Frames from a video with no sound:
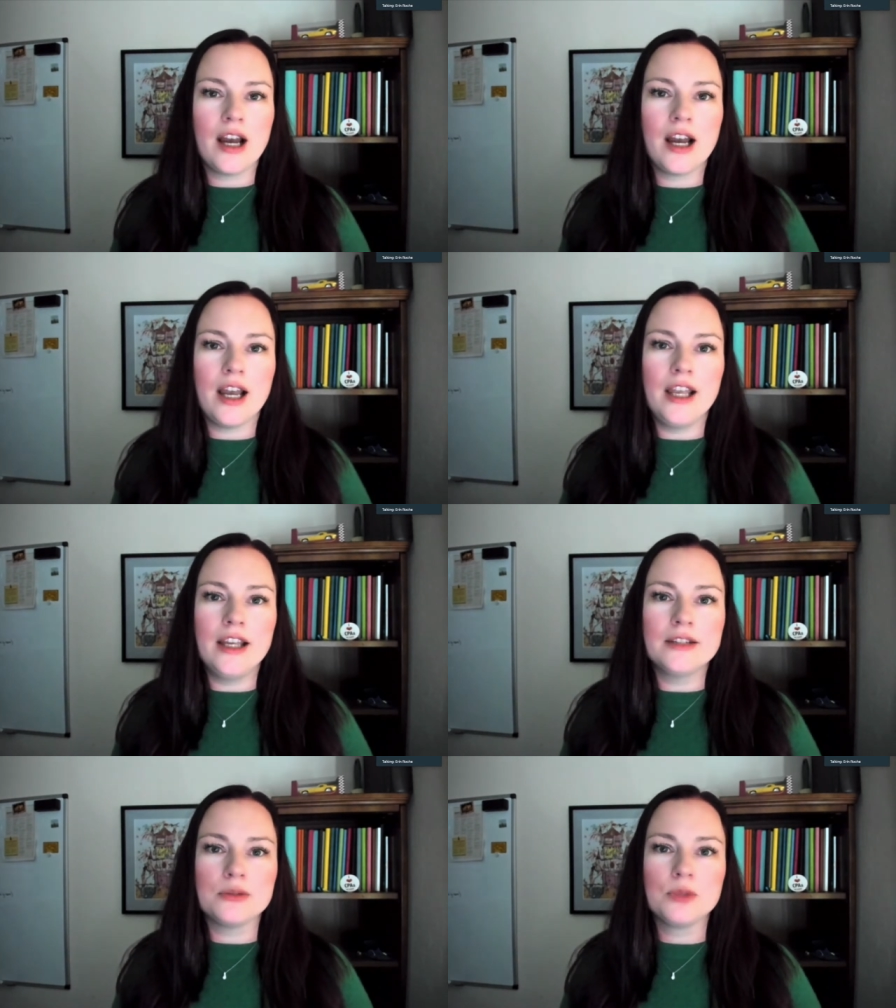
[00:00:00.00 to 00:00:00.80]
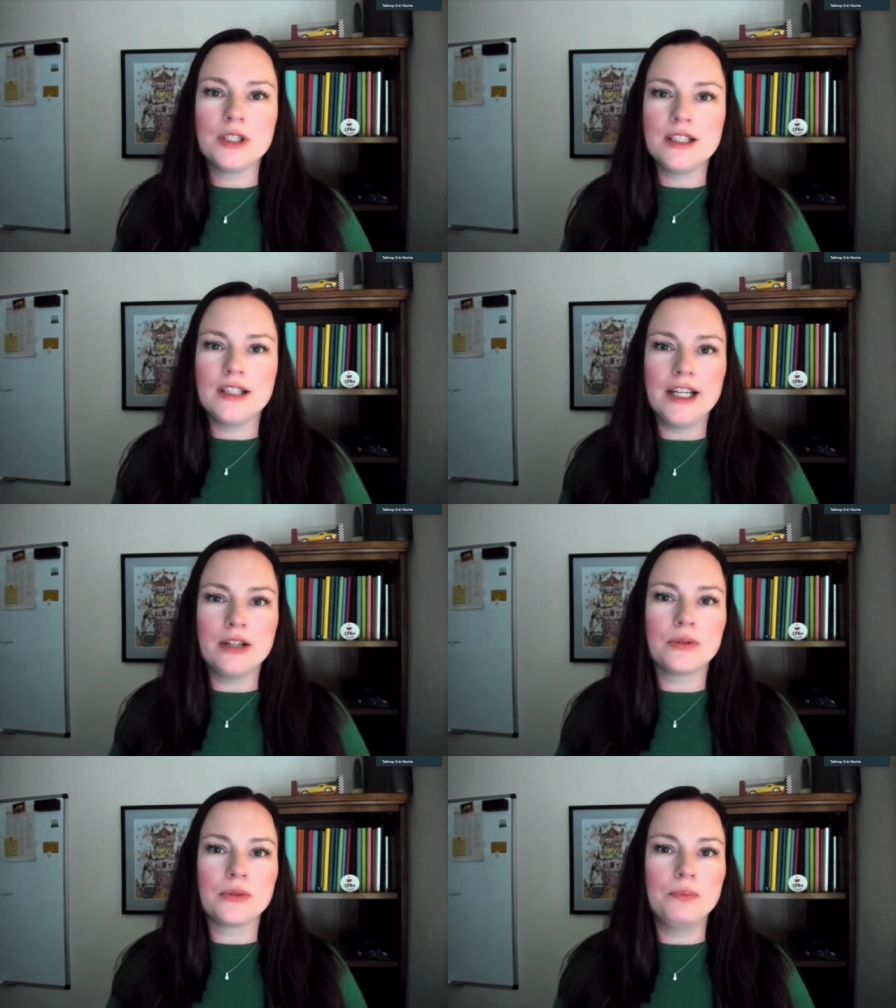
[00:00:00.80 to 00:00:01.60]
I really
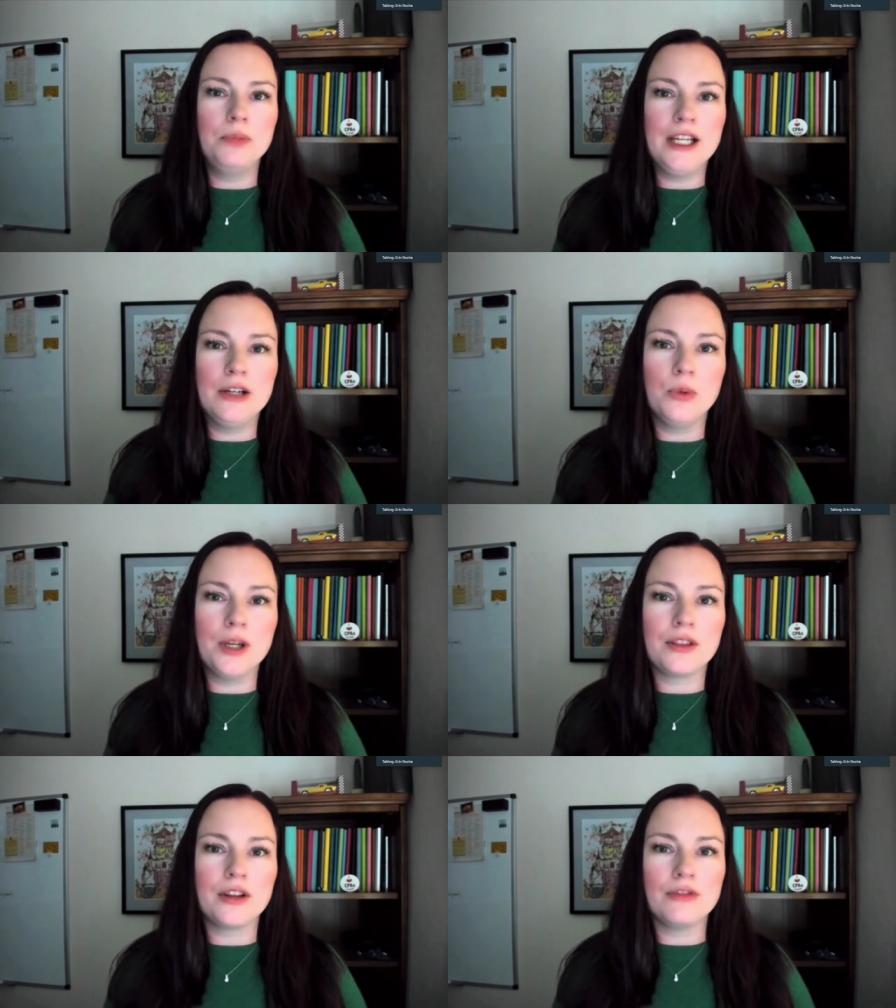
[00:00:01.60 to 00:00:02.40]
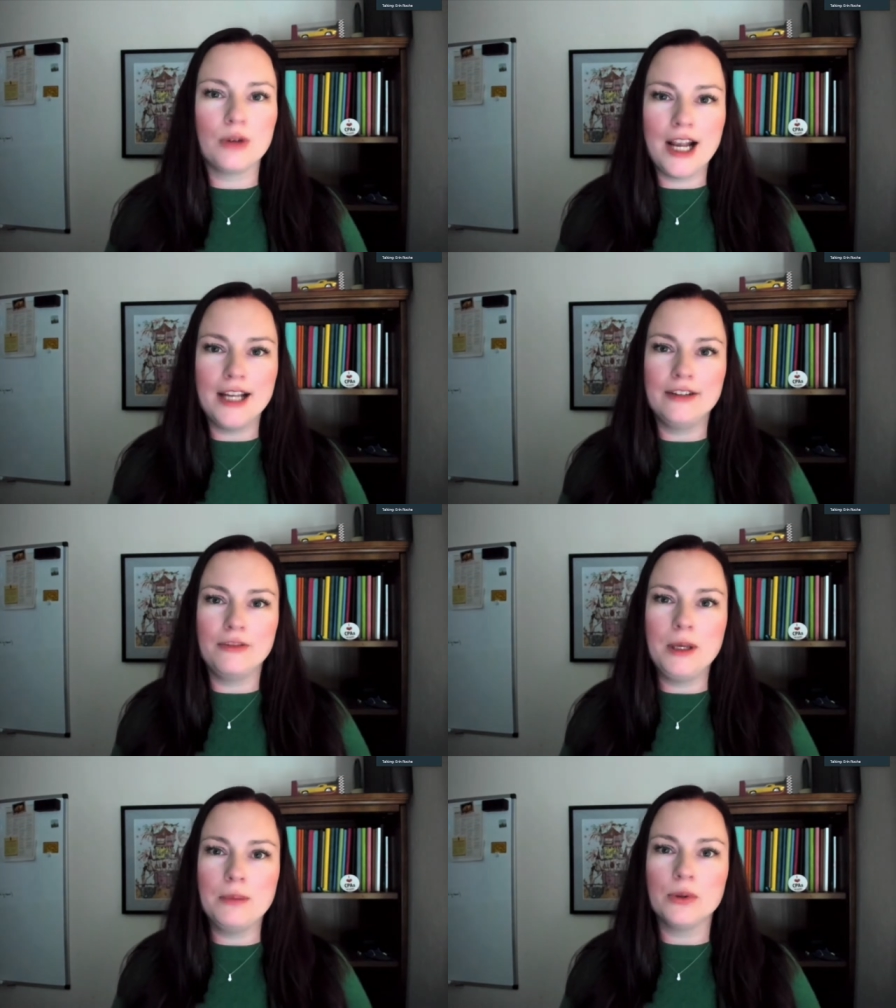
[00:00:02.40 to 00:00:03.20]
like being with a
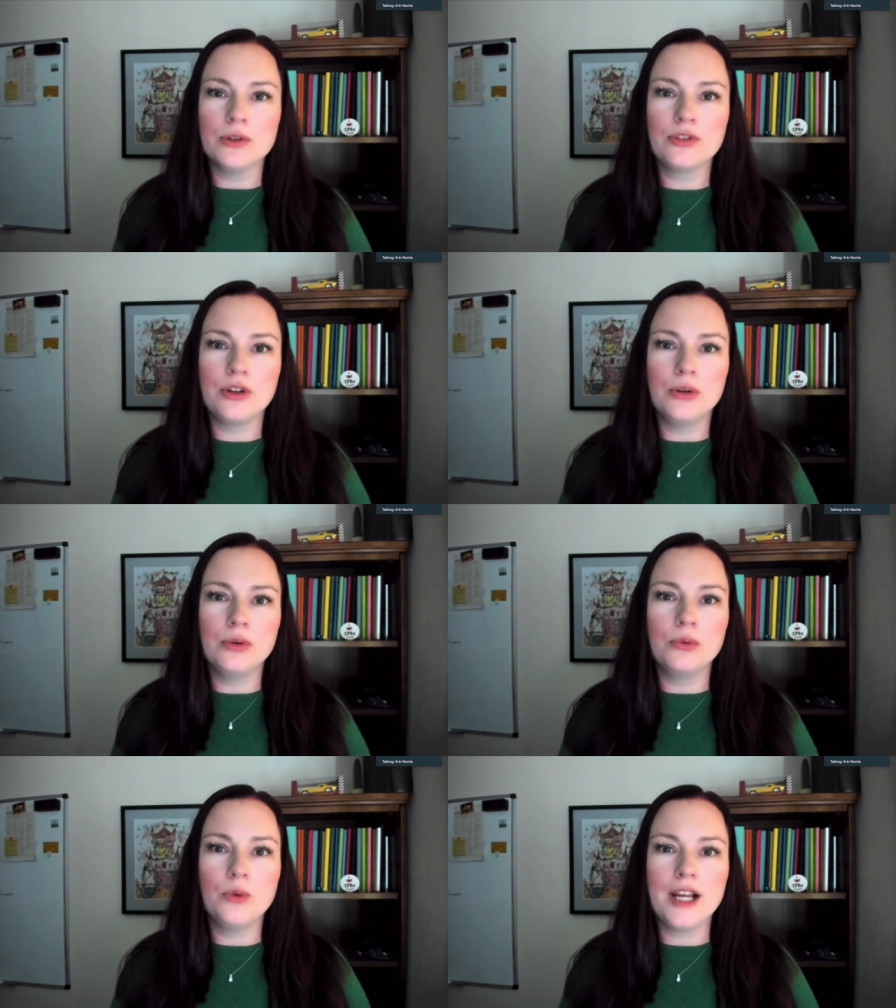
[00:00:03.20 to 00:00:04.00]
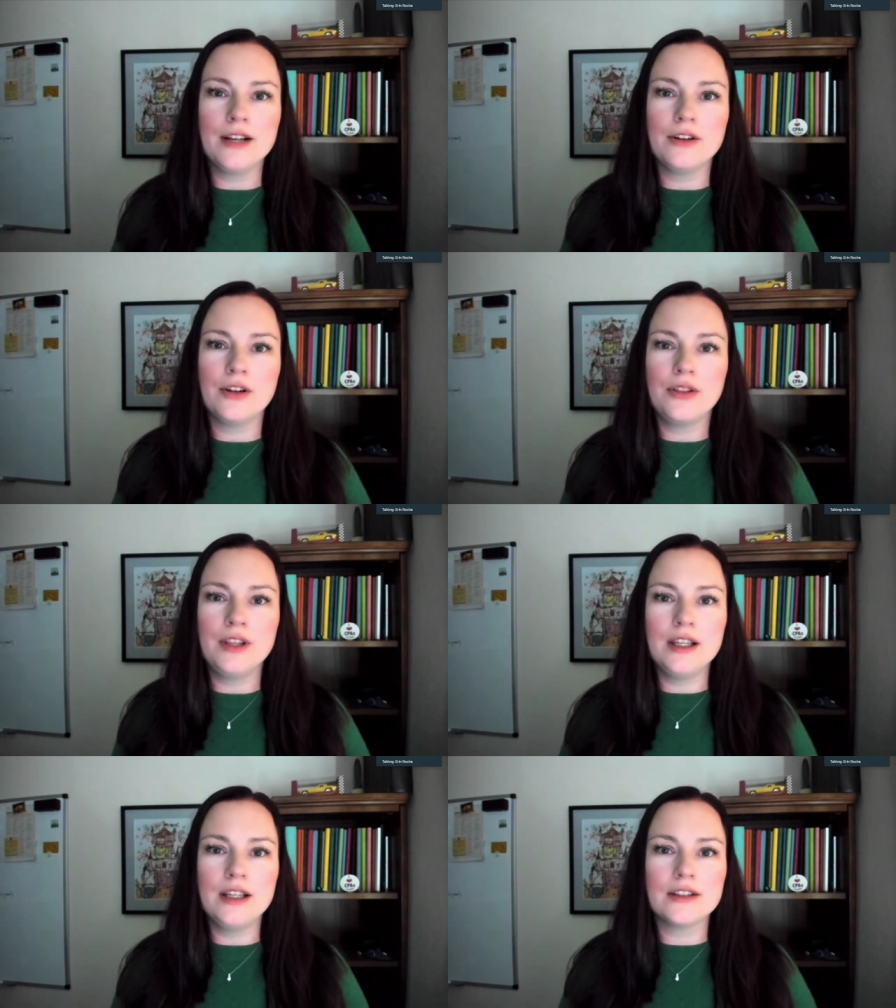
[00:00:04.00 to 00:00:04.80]
variety of people. So when
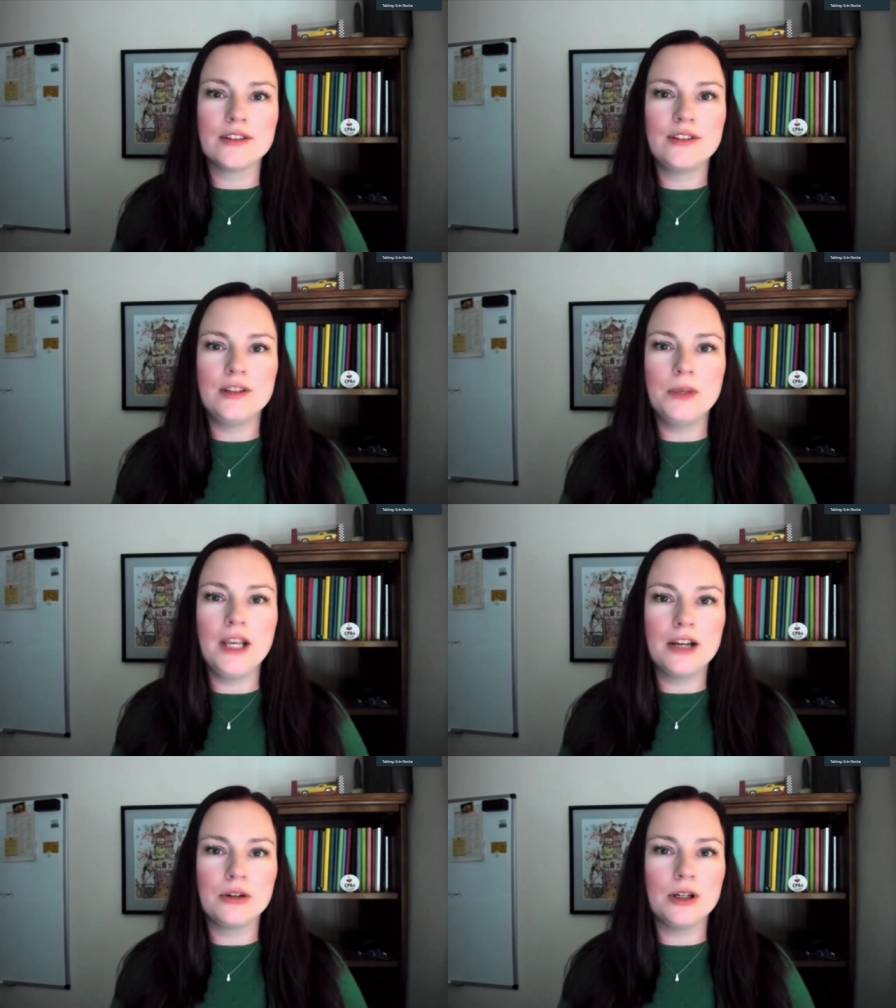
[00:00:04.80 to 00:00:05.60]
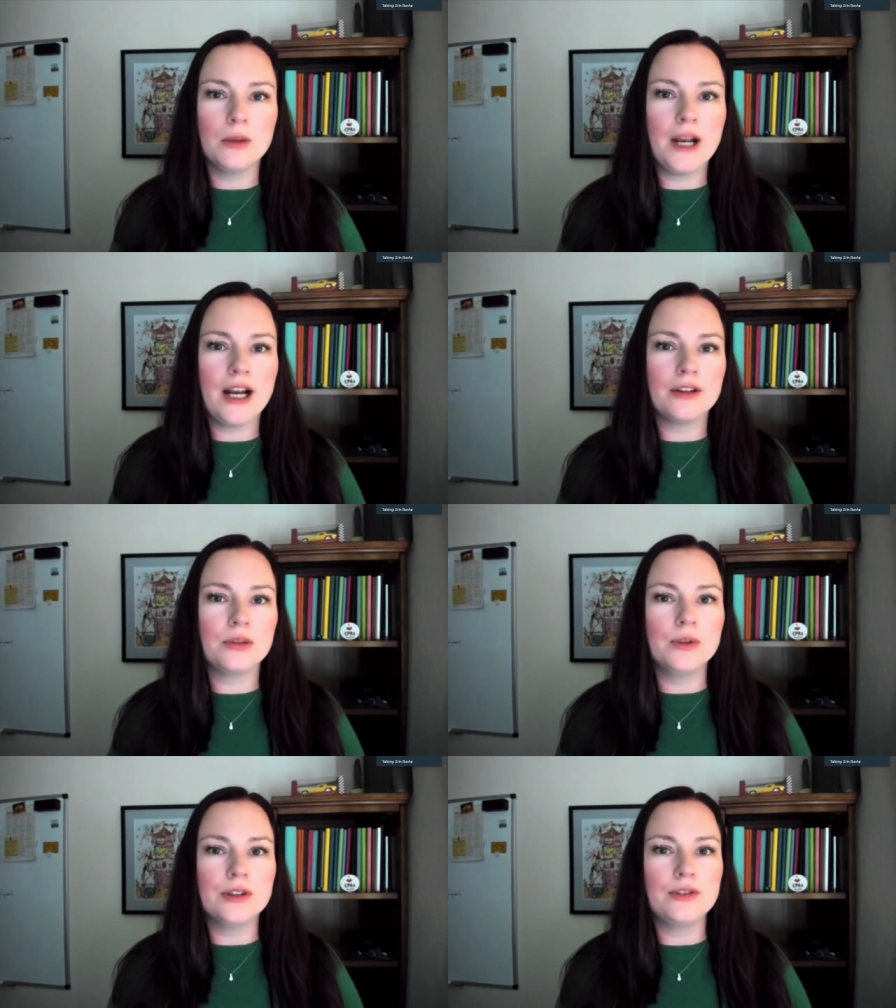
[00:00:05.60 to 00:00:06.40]
the CPA career
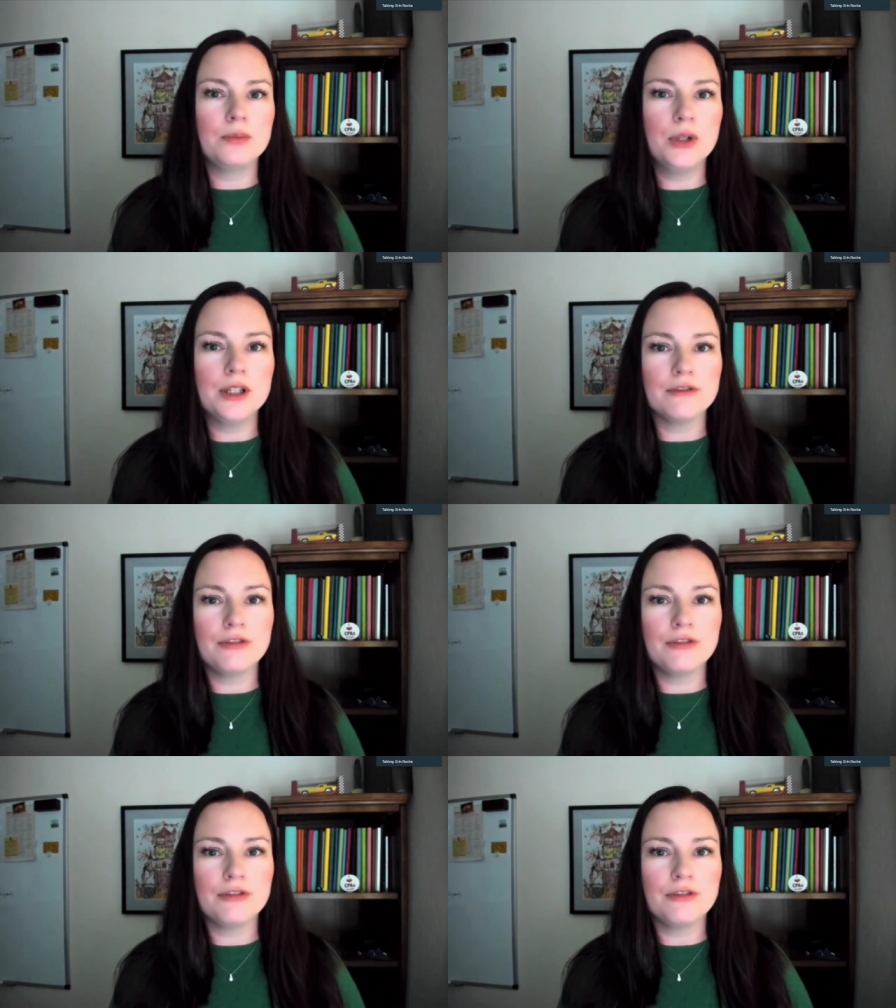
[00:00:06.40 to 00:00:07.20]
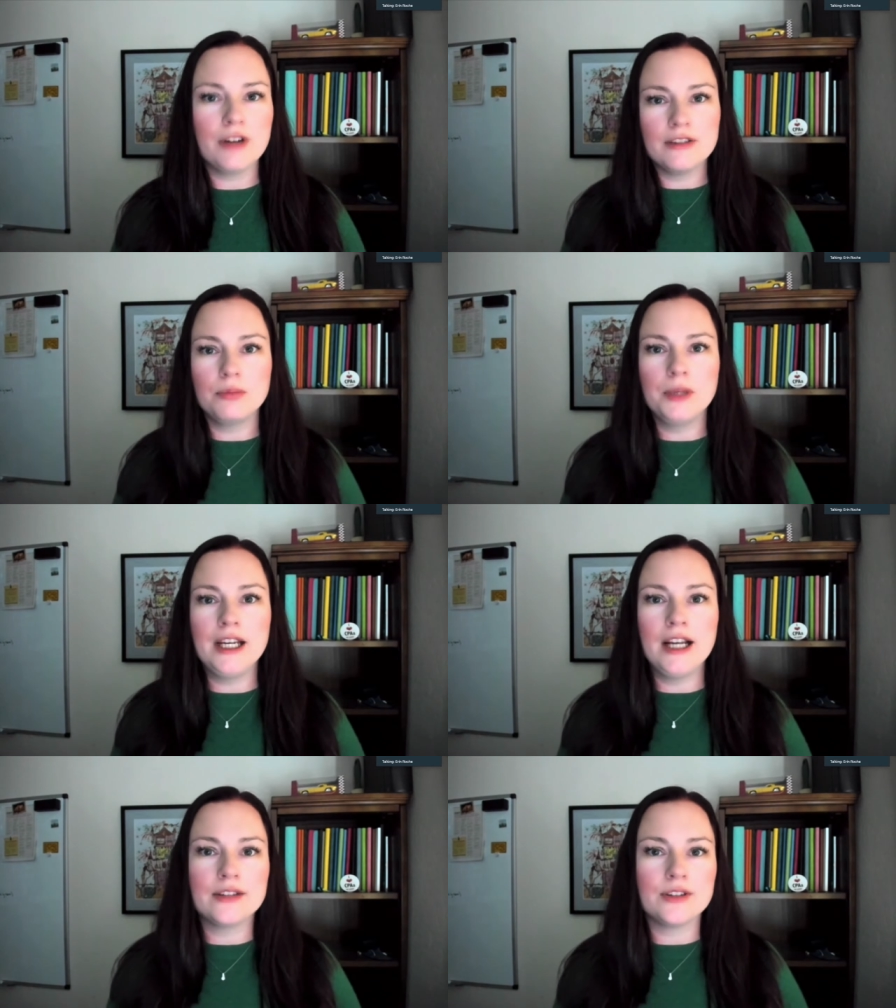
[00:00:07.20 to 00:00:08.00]
path was put in front of me
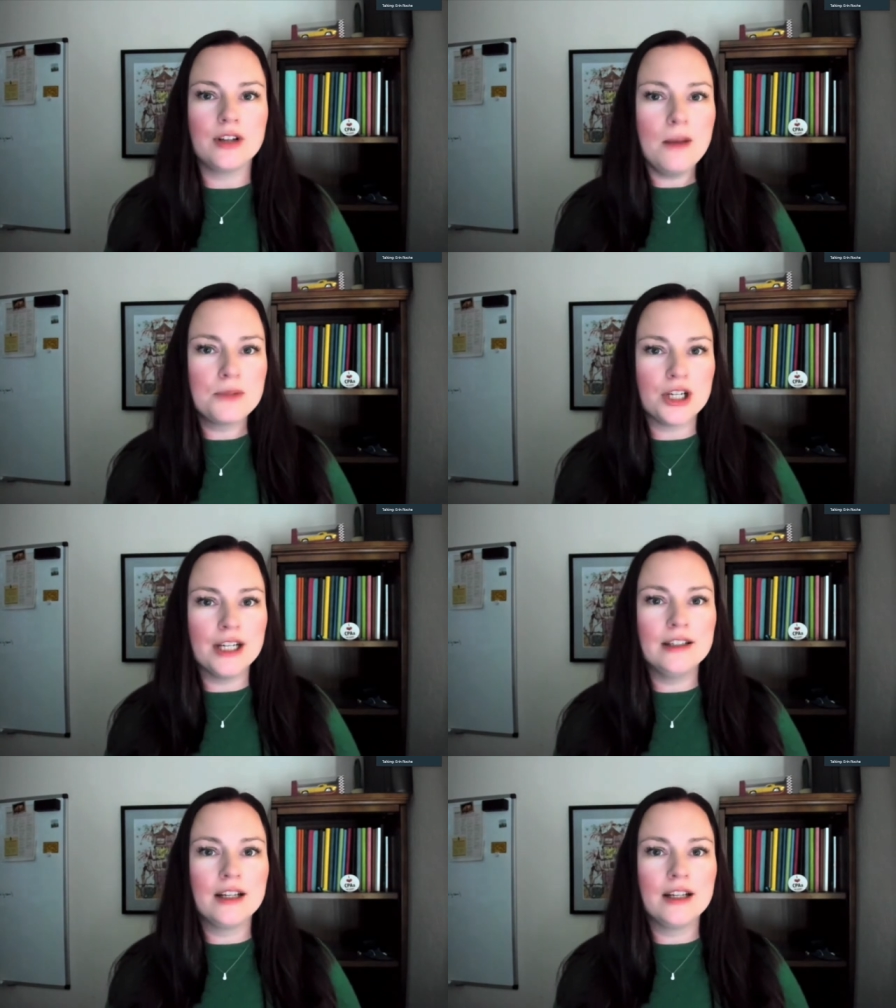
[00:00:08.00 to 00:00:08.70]
as an option,